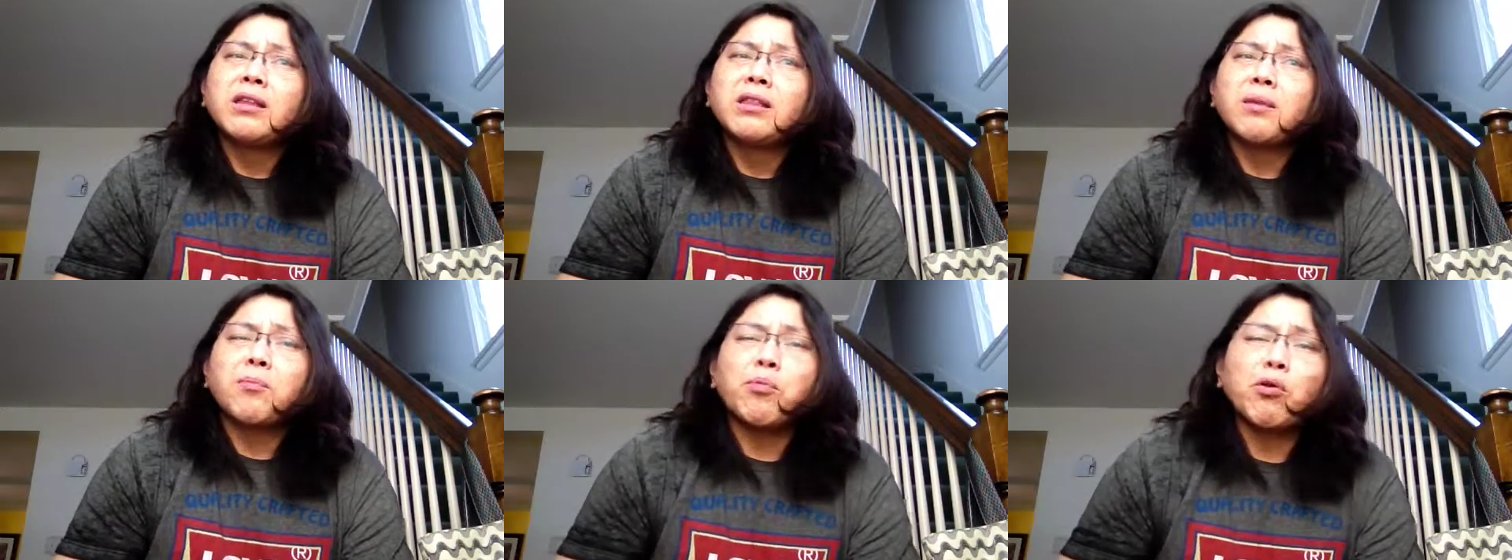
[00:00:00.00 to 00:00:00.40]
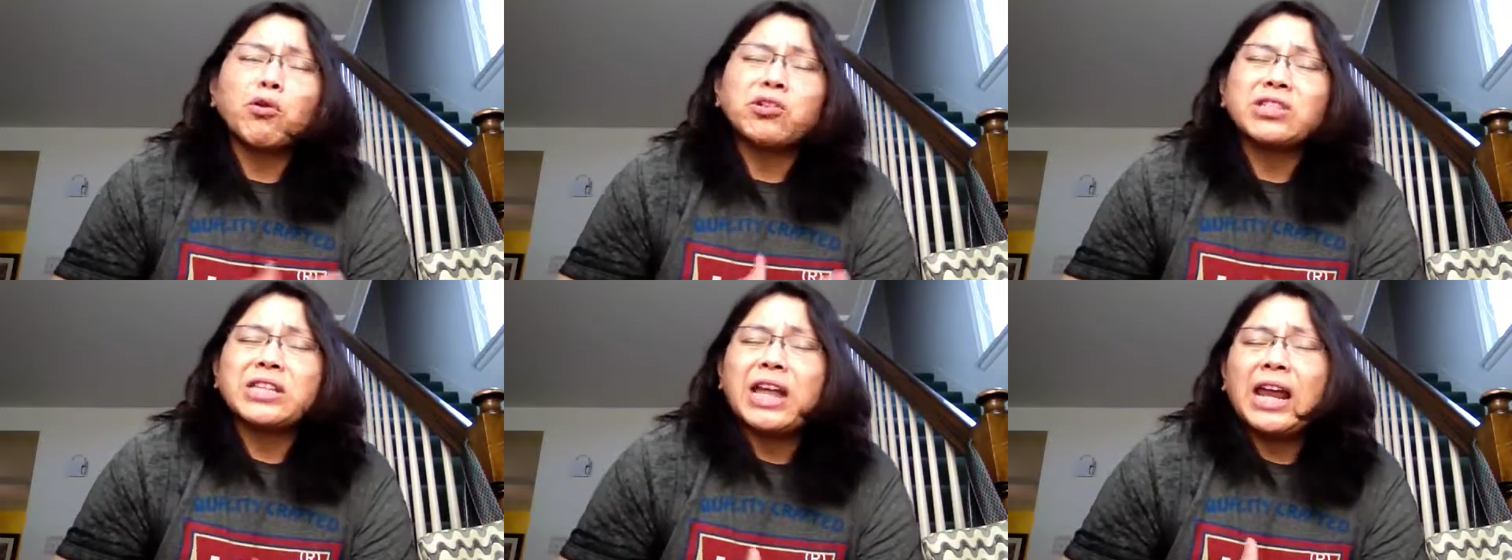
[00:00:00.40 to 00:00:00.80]
the
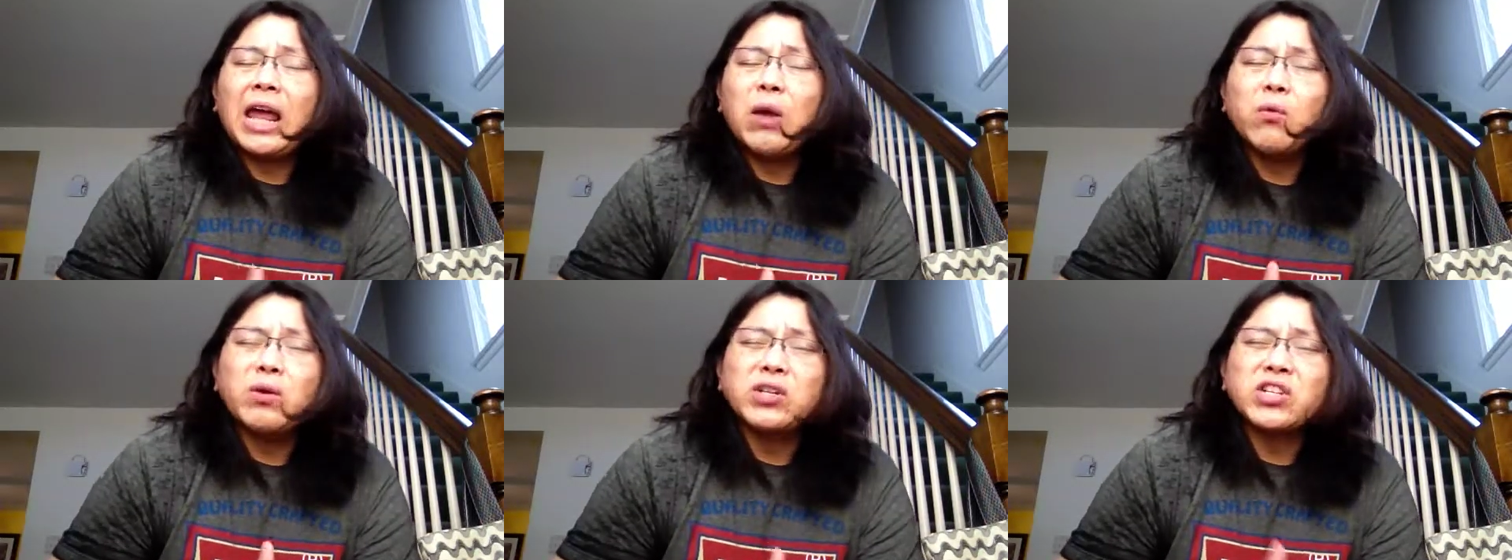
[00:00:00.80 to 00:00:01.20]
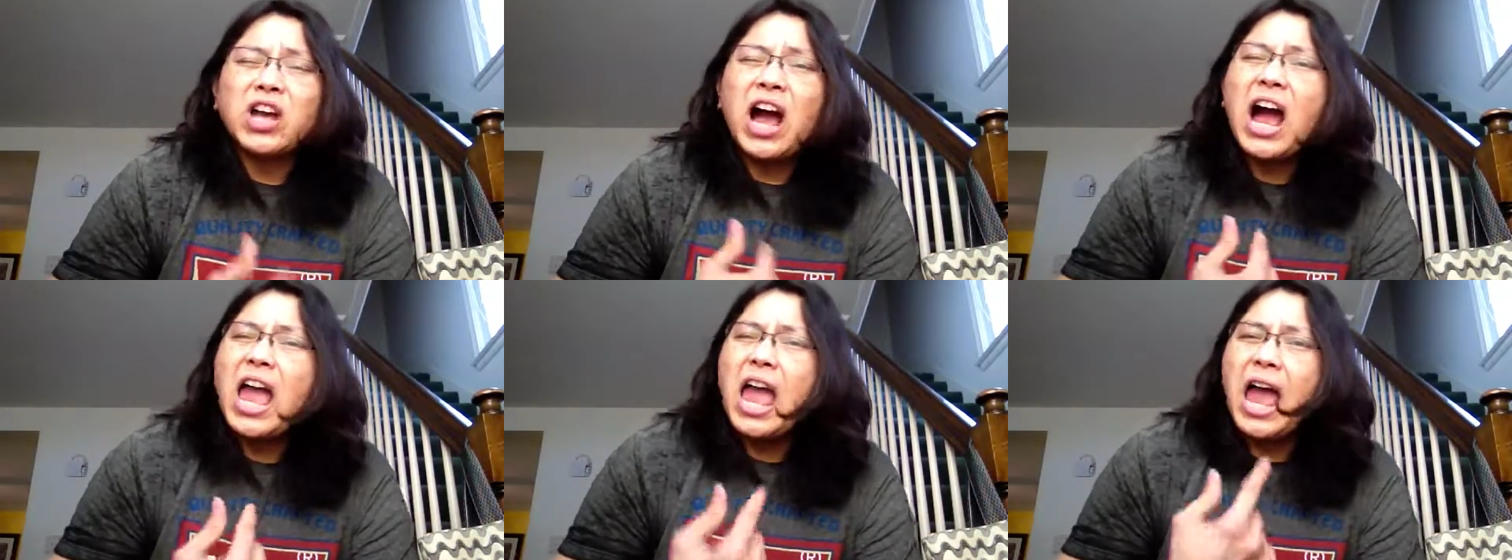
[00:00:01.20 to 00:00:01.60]
person that I wish
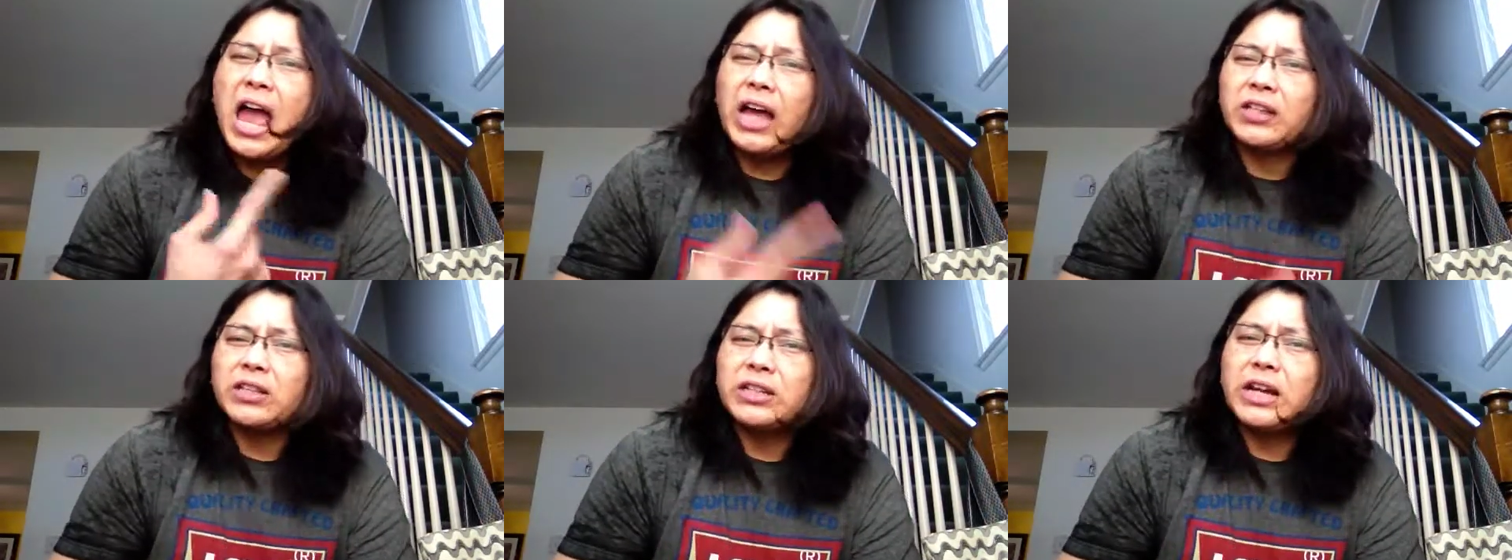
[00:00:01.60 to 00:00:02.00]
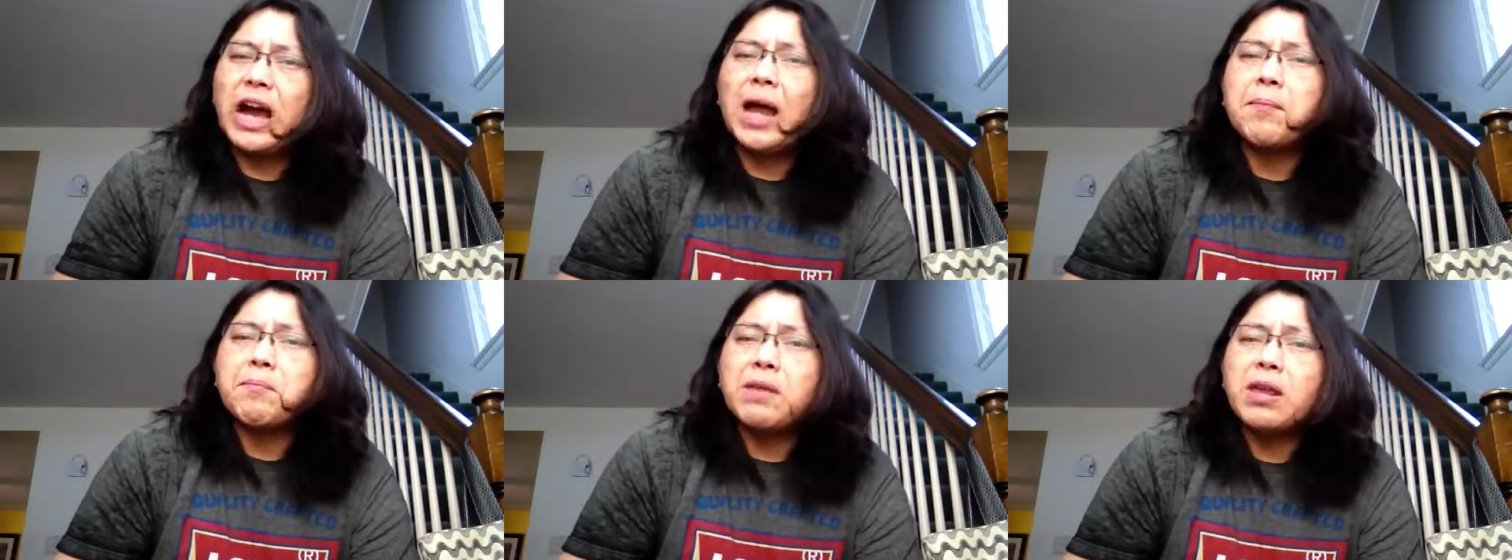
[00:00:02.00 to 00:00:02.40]
I had to
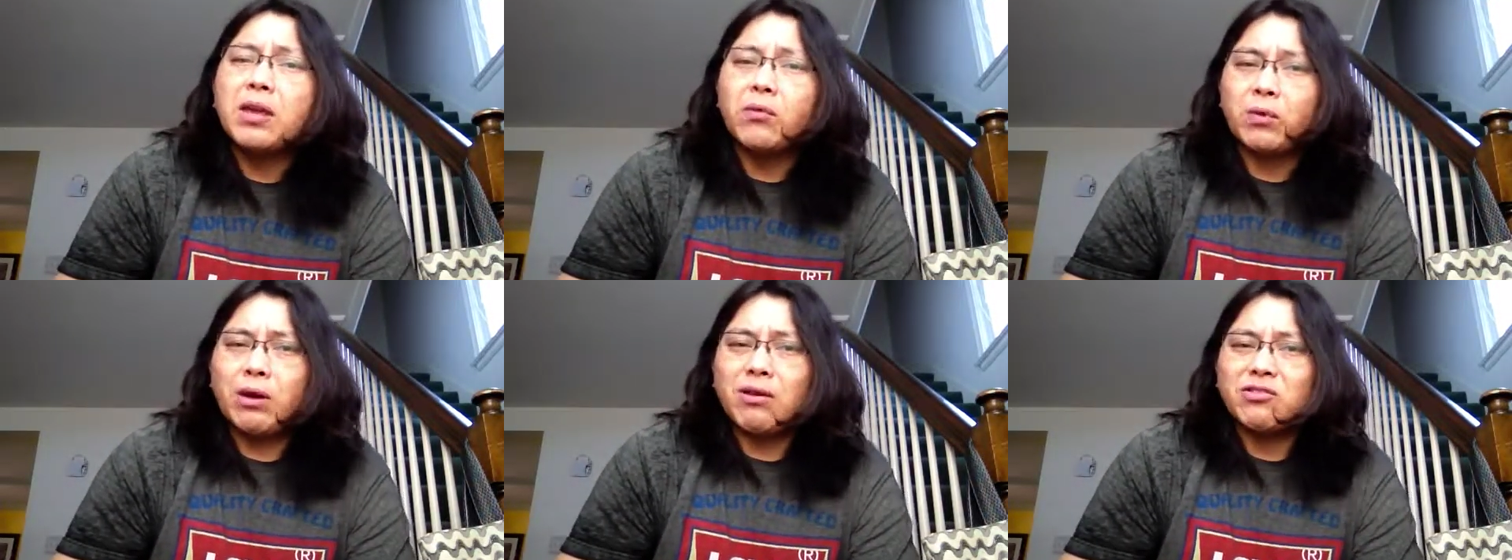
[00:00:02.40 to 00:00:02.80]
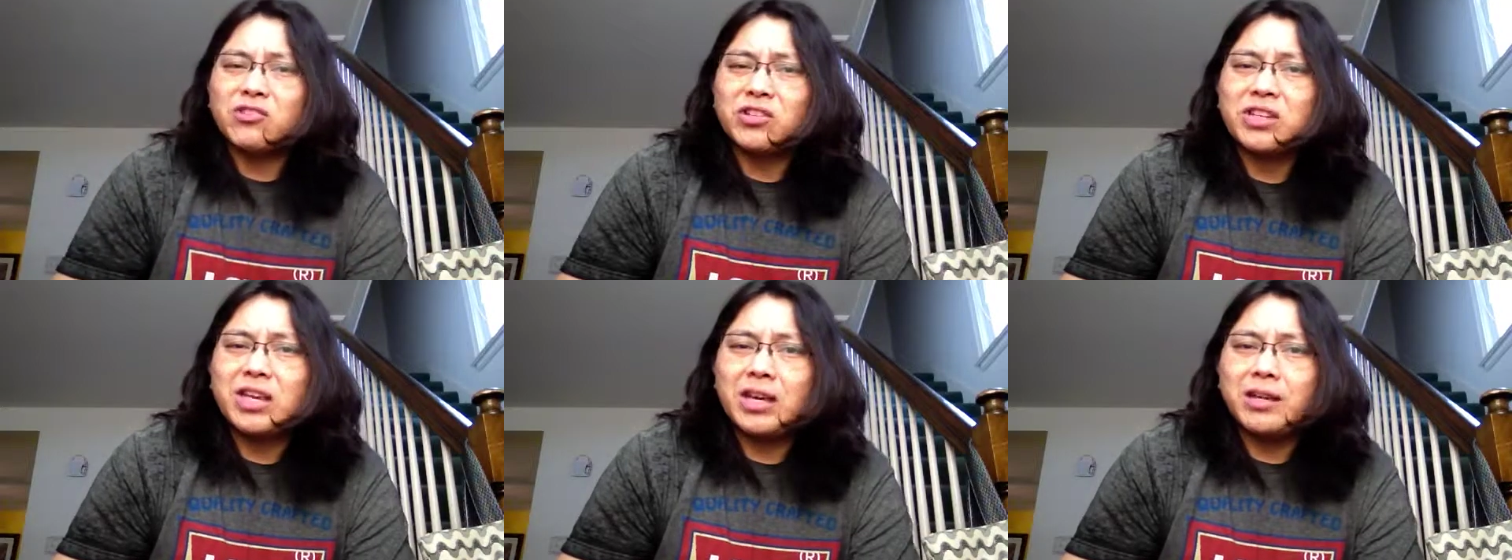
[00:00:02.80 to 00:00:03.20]
guide me when I was
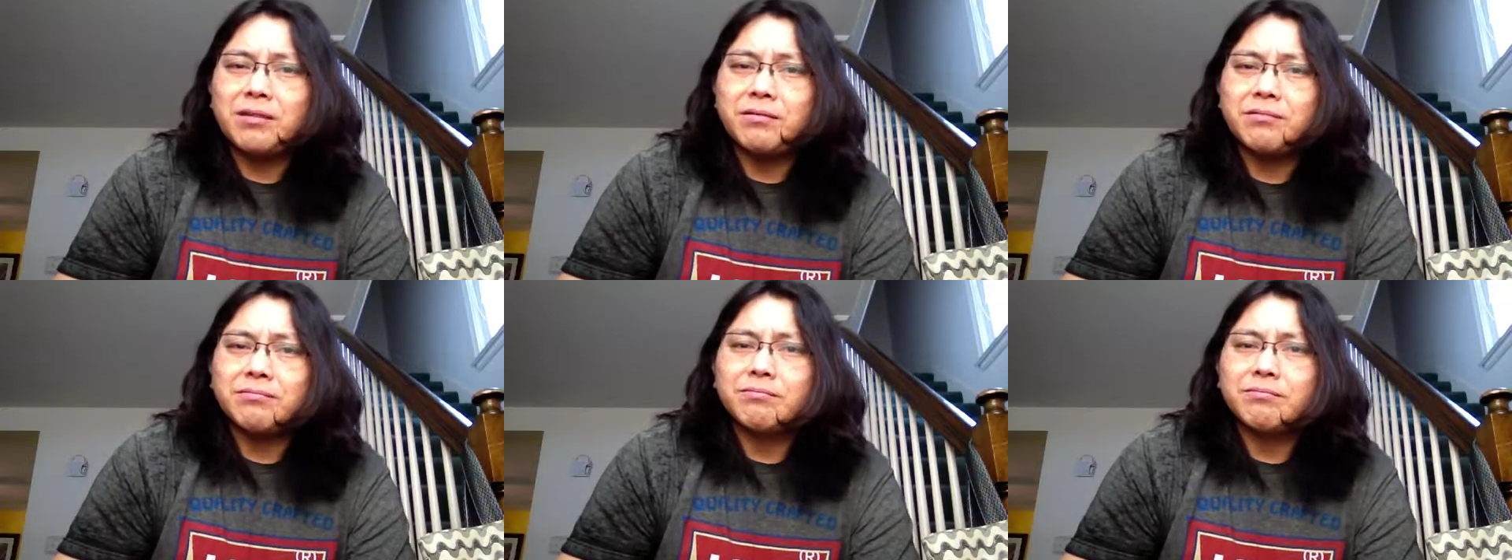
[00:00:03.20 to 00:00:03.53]
a kid.